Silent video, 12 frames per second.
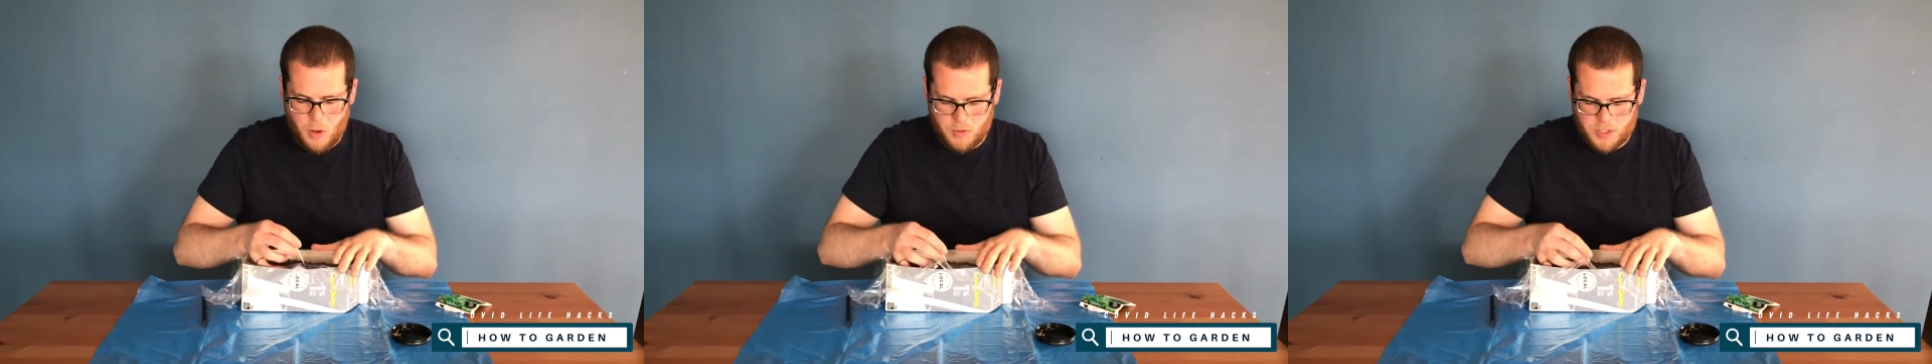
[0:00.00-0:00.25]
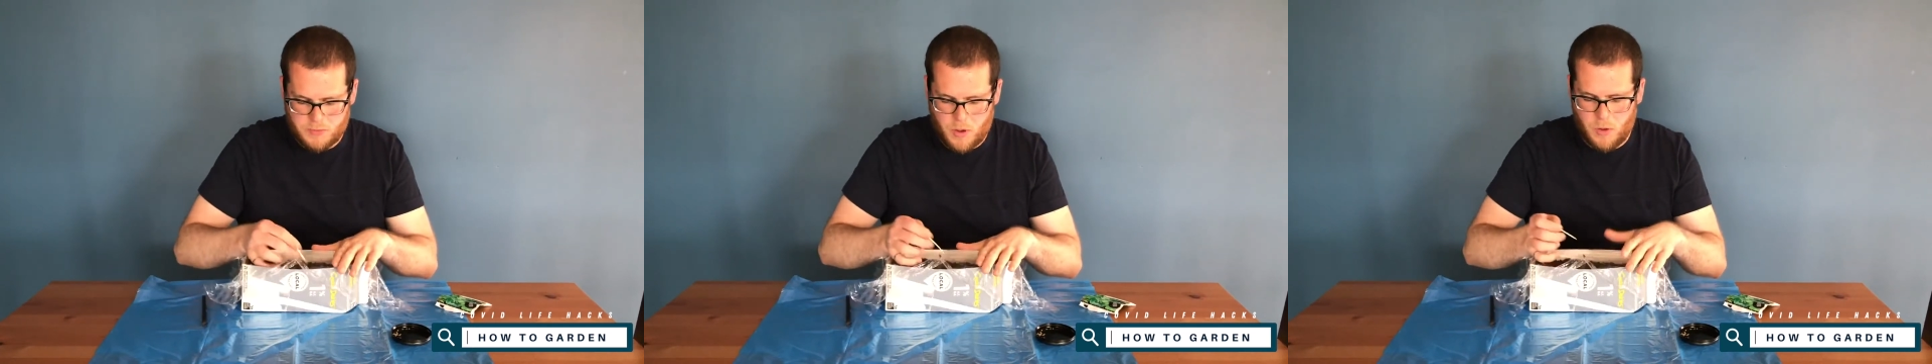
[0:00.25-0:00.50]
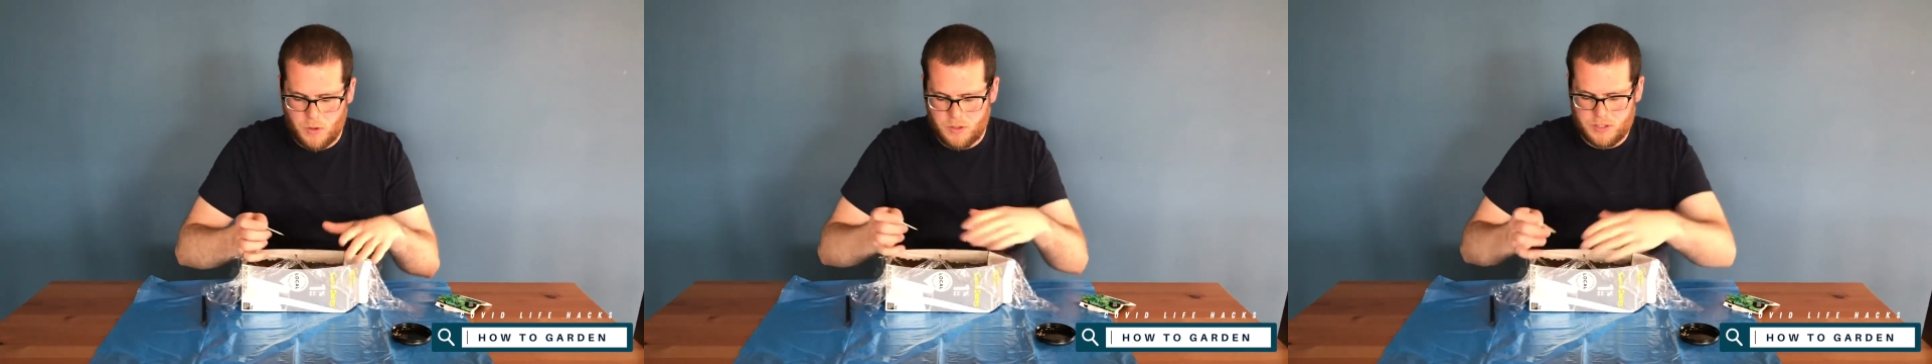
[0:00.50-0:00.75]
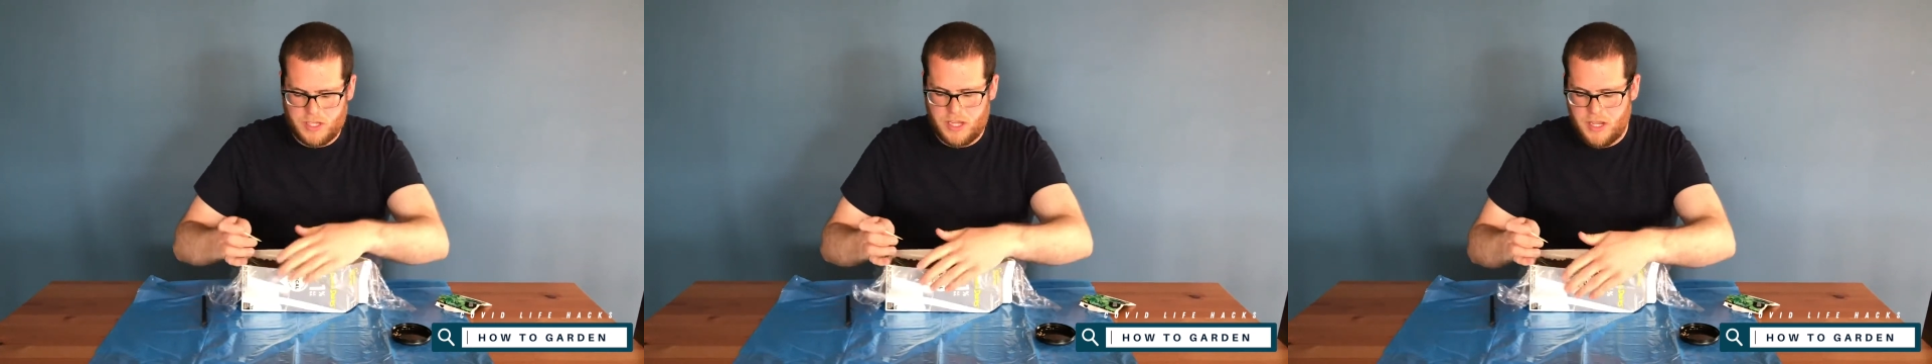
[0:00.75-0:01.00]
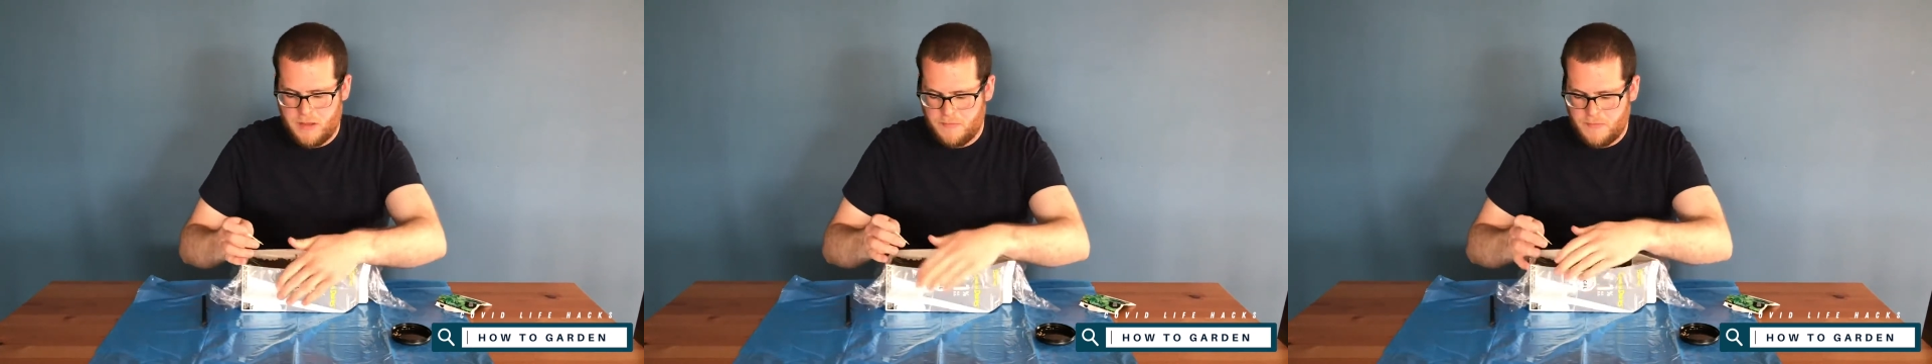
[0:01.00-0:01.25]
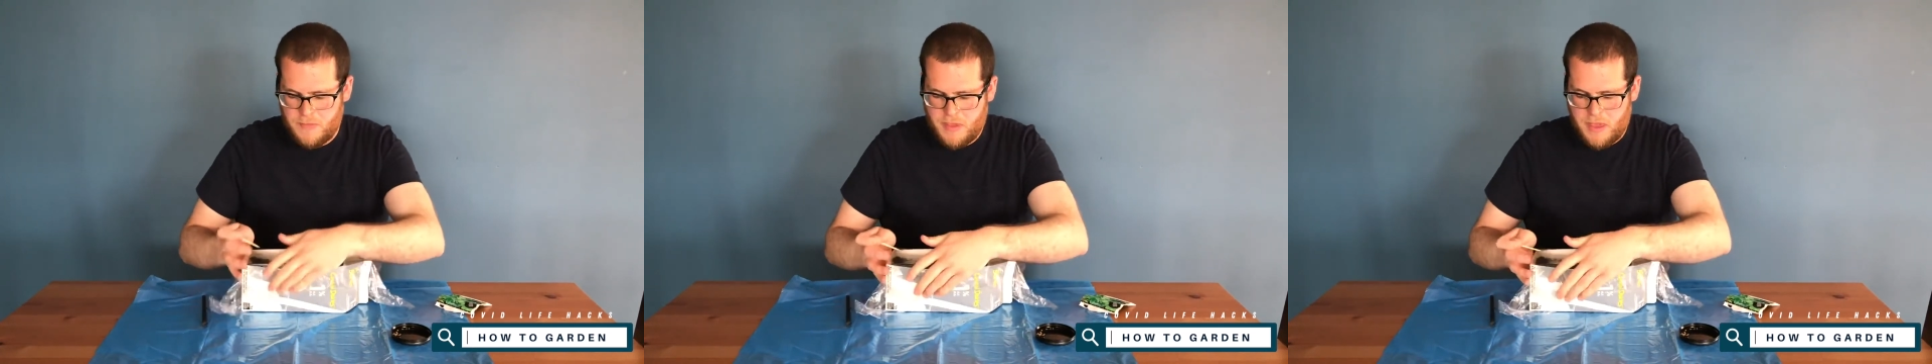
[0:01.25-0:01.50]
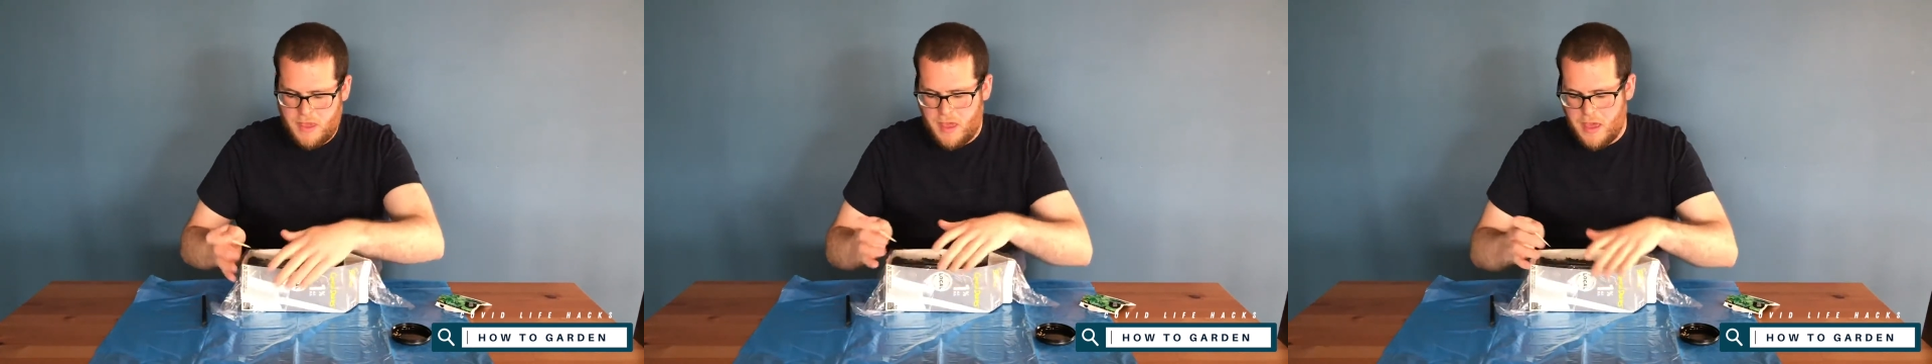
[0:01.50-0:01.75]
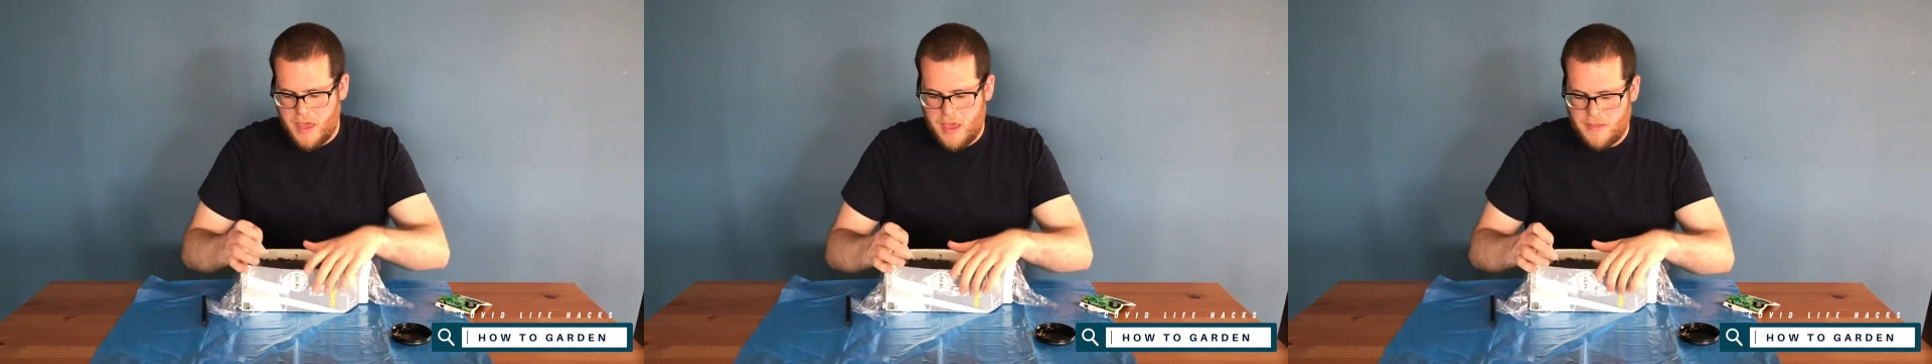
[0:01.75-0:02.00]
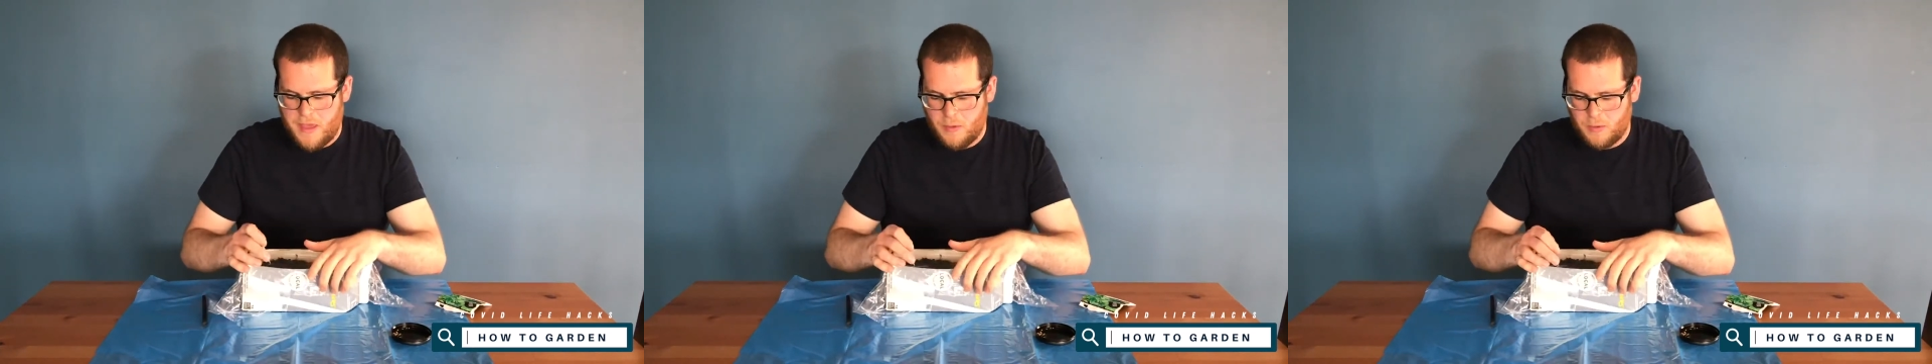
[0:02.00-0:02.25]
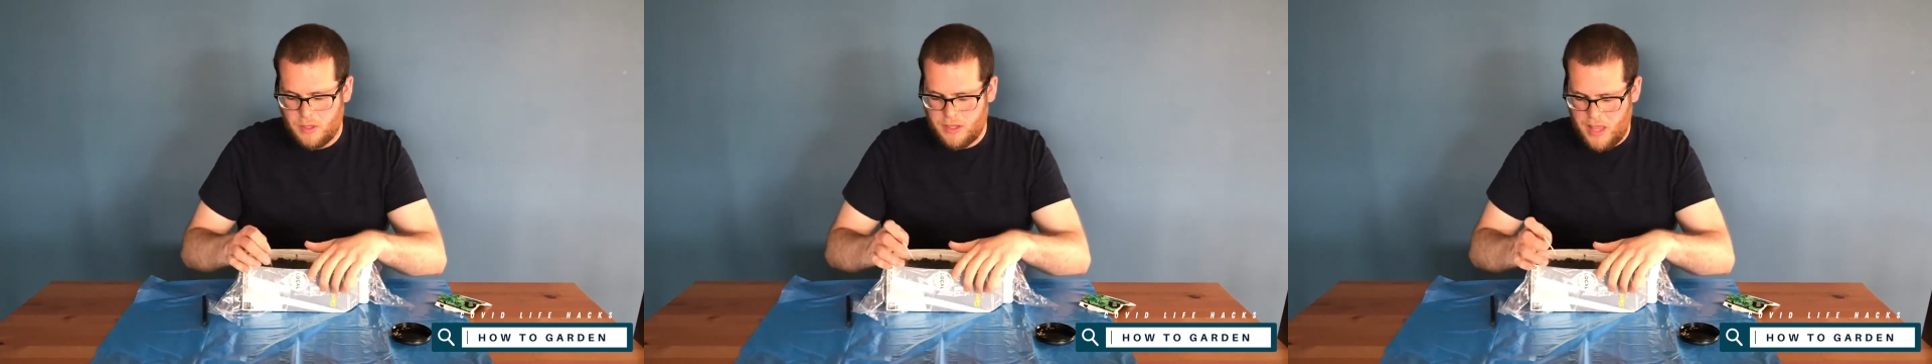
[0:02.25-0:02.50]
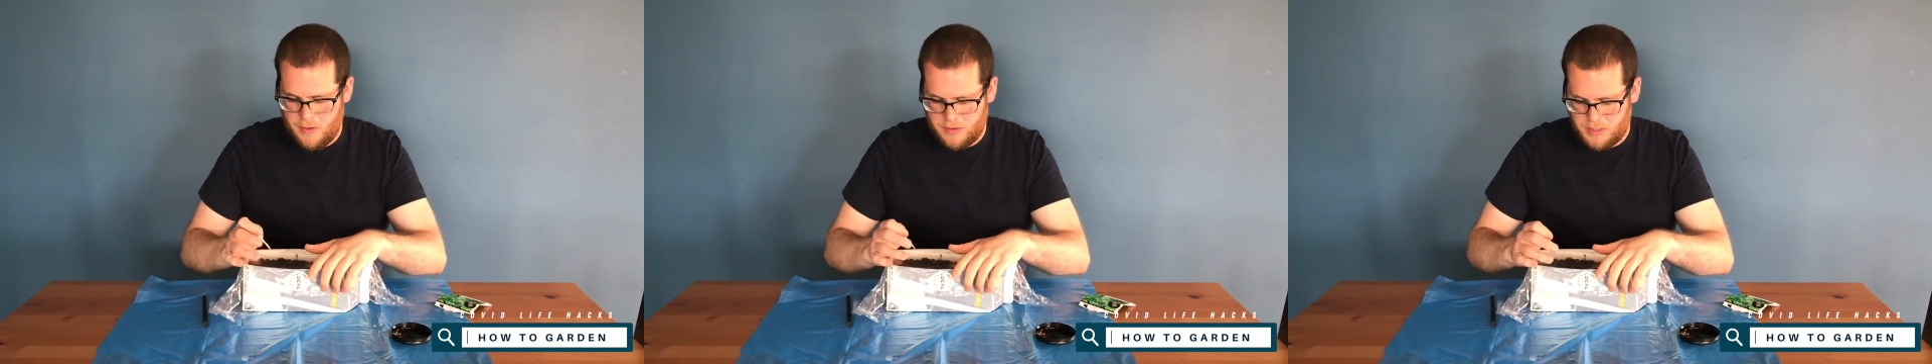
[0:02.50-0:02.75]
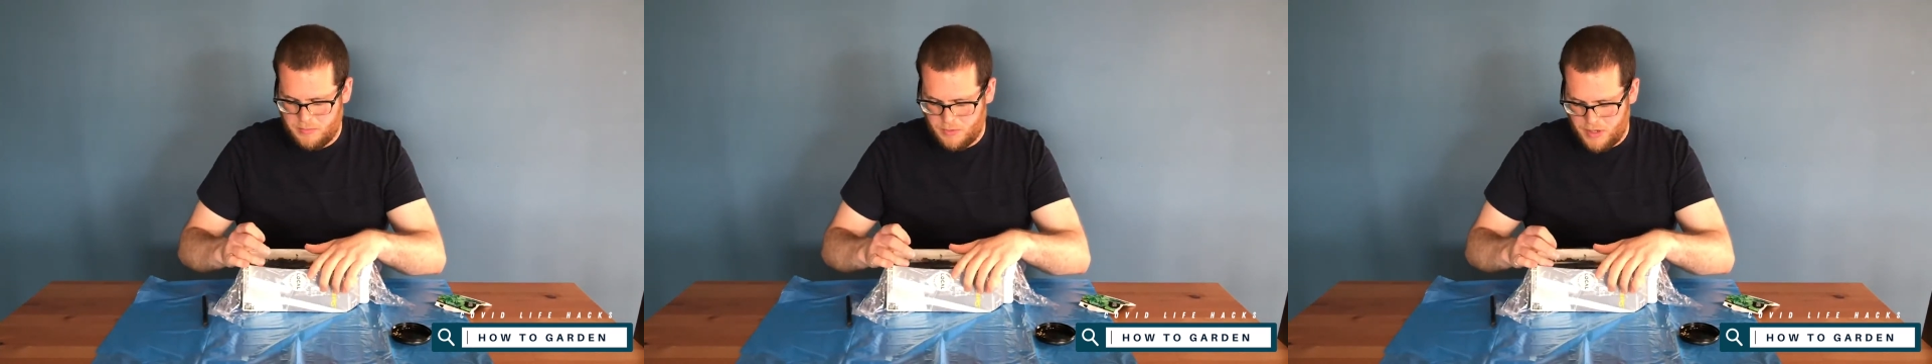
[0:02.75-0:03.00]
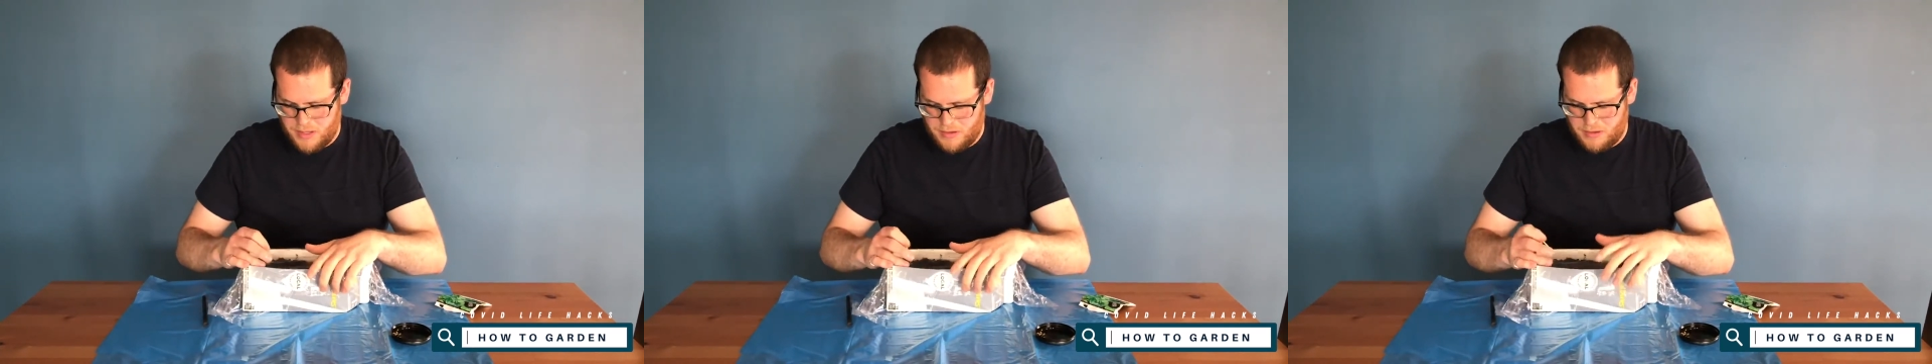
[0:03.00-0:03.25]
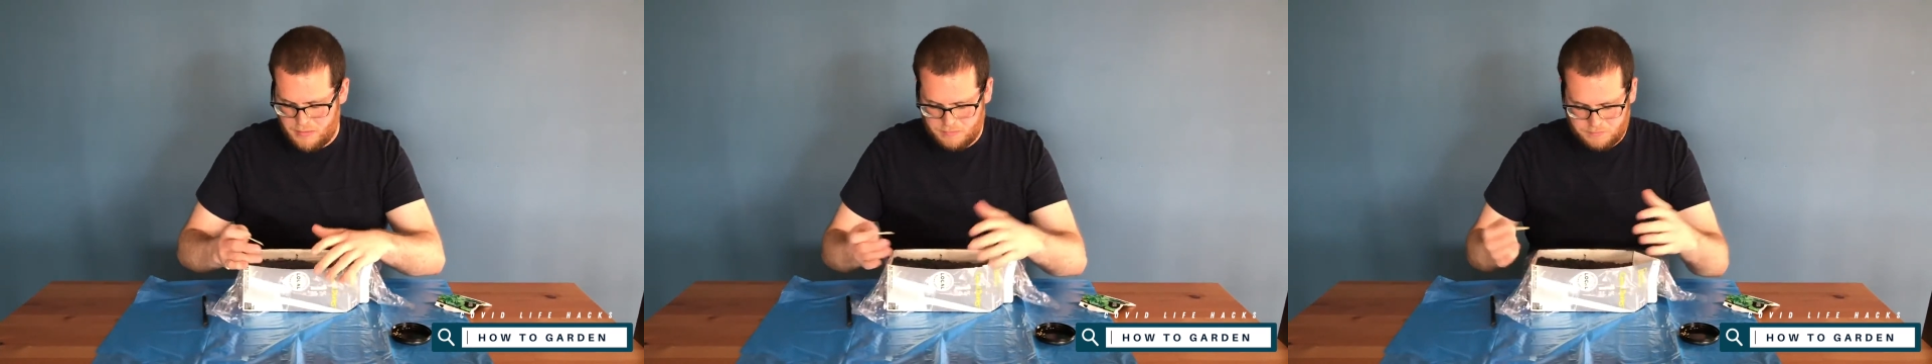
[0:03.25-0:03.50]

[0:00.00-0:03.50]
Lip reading: poke some holes in it, and that will allow it to breathe.